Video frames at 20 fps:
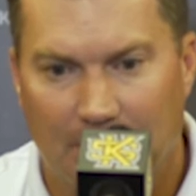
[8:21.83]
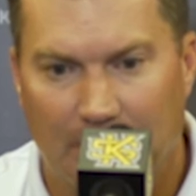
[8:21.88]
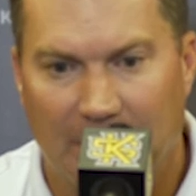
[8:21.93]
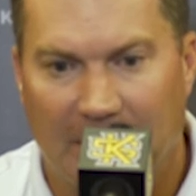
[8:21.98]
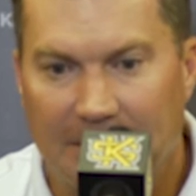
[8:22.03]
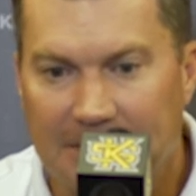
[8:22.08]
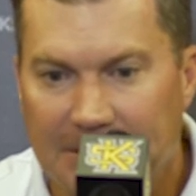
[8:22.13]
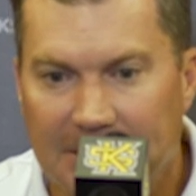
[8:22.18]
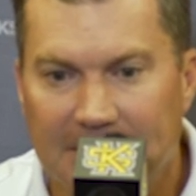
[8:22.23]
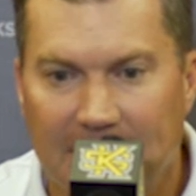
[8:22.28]

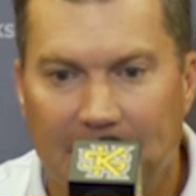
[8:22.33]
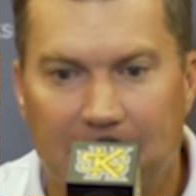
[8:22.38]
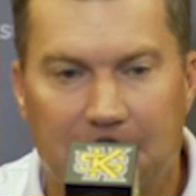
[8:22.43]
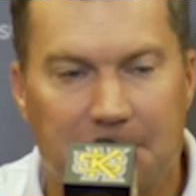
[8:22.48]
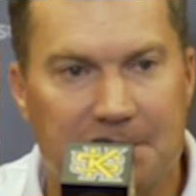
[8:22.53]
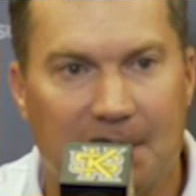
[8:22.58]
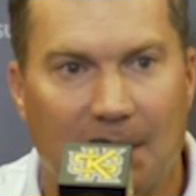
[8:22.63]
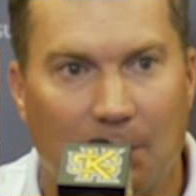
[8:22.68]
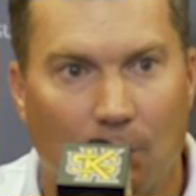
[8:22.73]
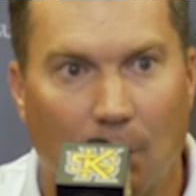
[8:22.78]
but I think they
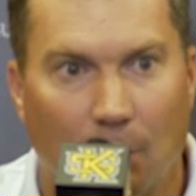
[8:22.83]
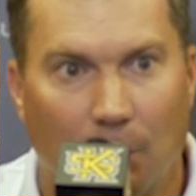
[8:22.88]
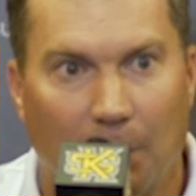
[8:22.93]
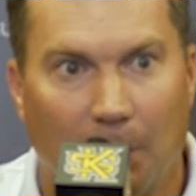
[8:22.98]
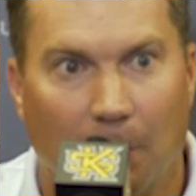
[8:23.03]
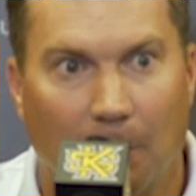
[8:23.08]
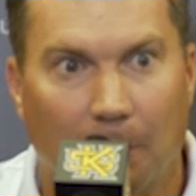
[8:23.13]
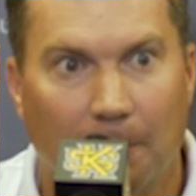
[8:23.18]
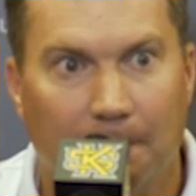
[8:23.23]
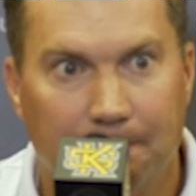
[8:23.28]
understand where
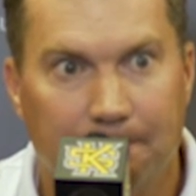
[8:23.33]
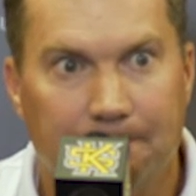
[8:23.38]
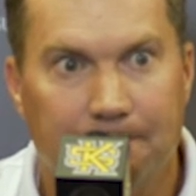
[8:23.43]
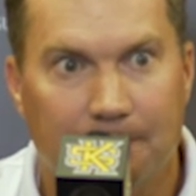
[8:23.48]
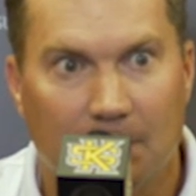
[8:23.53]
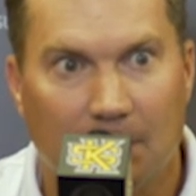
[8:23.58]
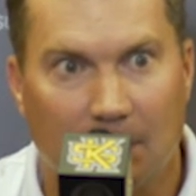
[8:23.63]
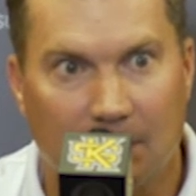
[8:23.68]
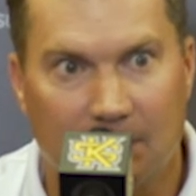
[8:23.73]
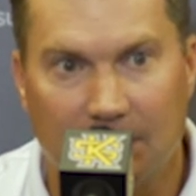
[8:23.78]
we are.
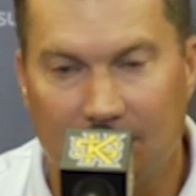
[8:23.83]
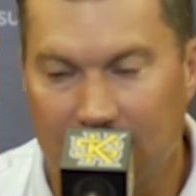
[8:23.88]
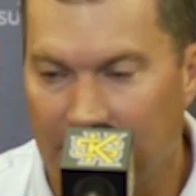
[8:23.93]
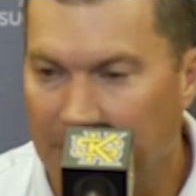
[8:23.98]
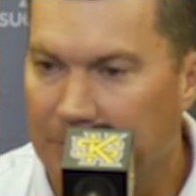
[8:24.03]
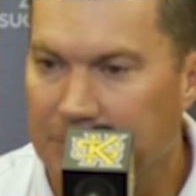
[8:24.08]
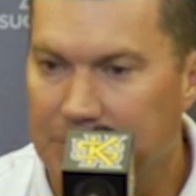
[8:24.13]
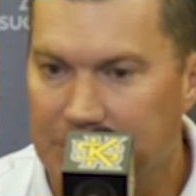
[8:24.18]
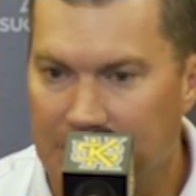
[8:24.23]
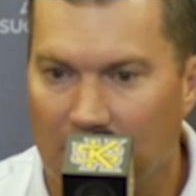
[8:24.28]
I think they
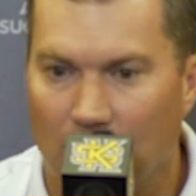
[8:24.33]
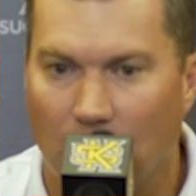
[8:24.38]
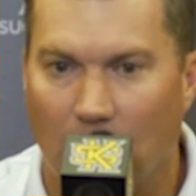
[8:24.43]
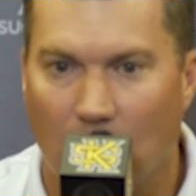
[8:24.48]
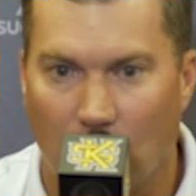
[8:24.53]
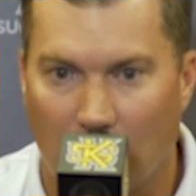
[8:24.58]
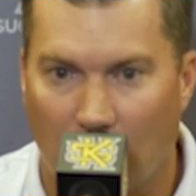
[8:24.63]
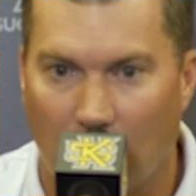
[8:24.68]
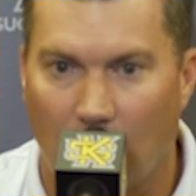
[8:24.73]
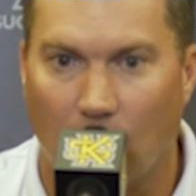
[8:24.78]
understand
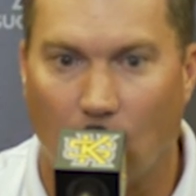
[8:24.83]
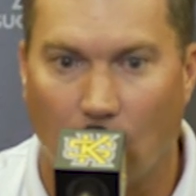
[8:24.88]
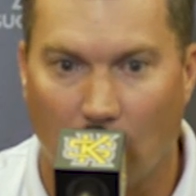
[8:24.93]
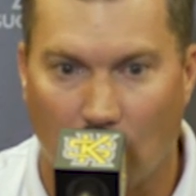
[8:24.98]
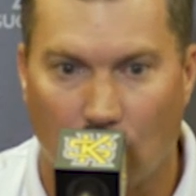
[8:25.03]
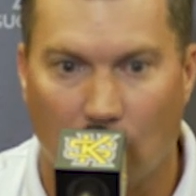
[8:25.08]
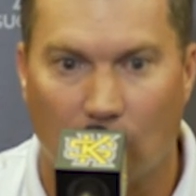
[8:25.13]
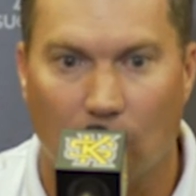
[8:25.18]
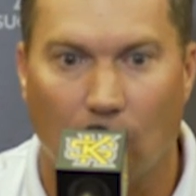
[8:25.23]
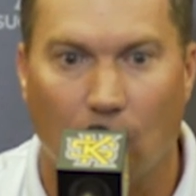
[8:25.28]
where we are and
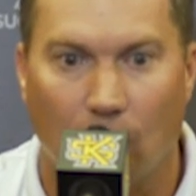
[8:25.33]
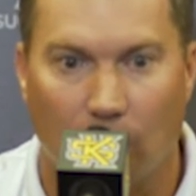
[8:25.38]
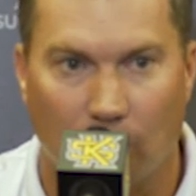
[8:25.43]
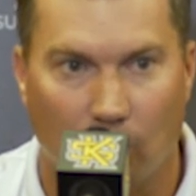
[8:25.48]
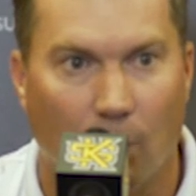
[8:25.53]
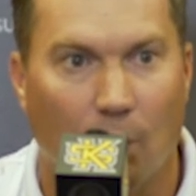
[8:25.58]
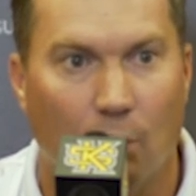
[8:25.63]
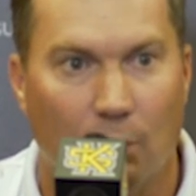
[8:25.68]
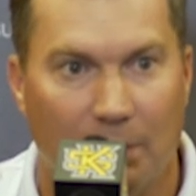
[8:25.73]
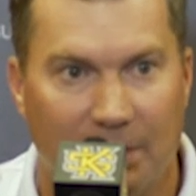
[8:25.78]
where we're going
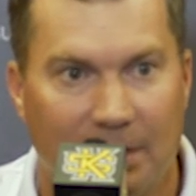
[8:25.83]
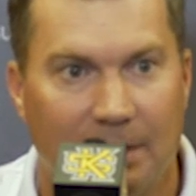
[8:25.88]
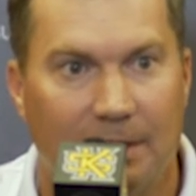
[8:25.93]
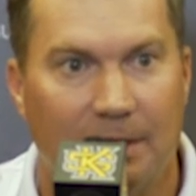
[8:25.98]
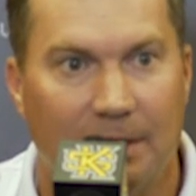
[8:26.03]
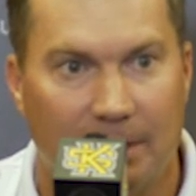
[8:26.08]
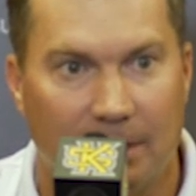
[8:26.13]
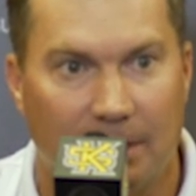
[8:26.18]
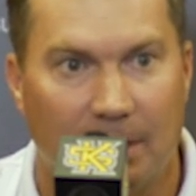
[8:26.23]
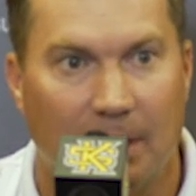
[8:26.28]
and what we need
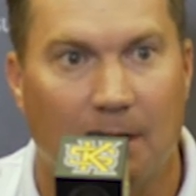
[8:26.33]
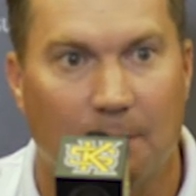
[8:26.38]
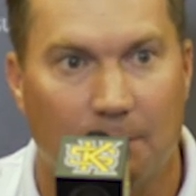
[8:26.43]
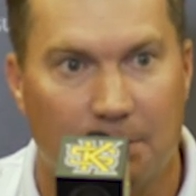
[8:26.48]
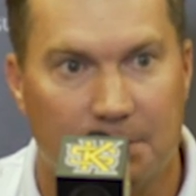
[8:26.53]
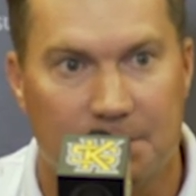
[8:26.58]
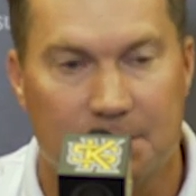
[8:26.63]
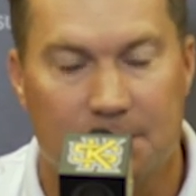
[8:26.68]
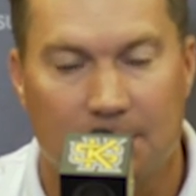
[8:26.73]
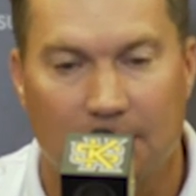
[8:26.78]
to get
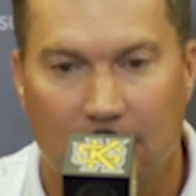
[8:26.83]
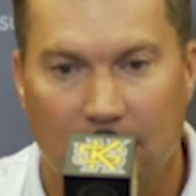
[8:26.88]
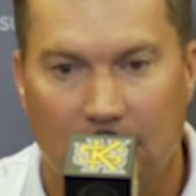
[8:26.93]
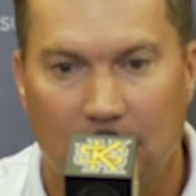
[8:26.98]
accomplished.